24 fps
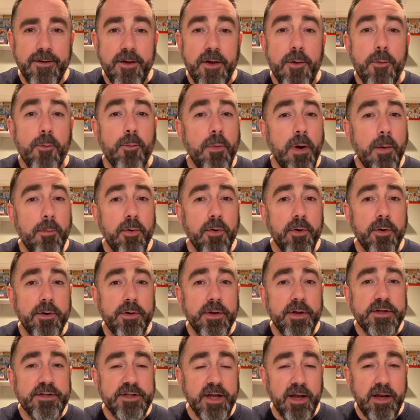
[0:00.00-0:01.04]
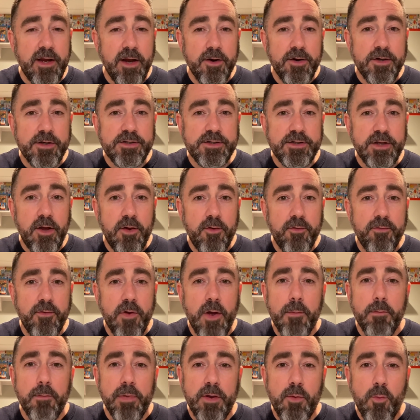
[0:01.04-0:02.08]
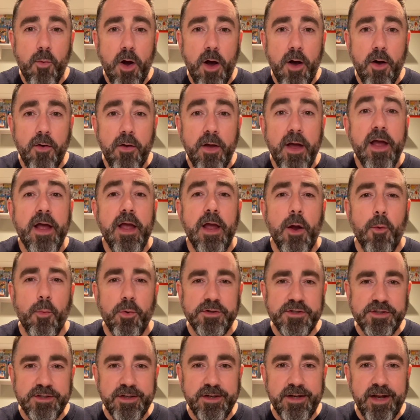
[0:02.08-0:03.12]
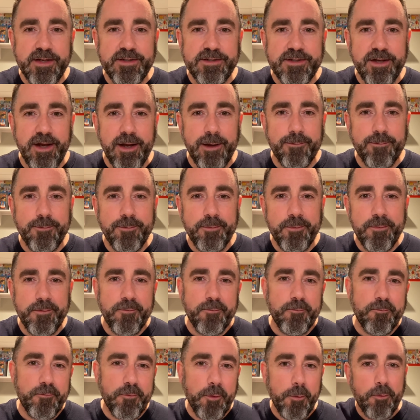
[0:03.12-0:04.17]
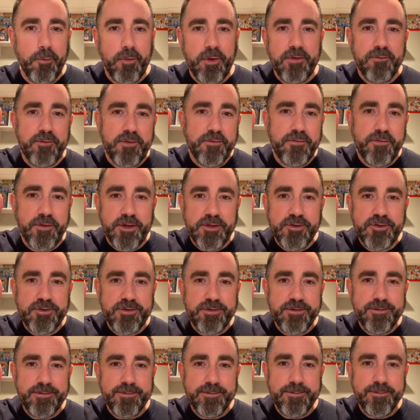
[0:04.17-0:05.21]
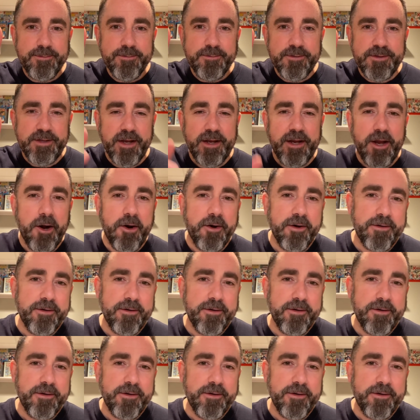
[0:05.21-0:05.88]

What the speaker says: Remember, take care of yourself, be well, and we'll see you next time. From Live to Fish. Take care.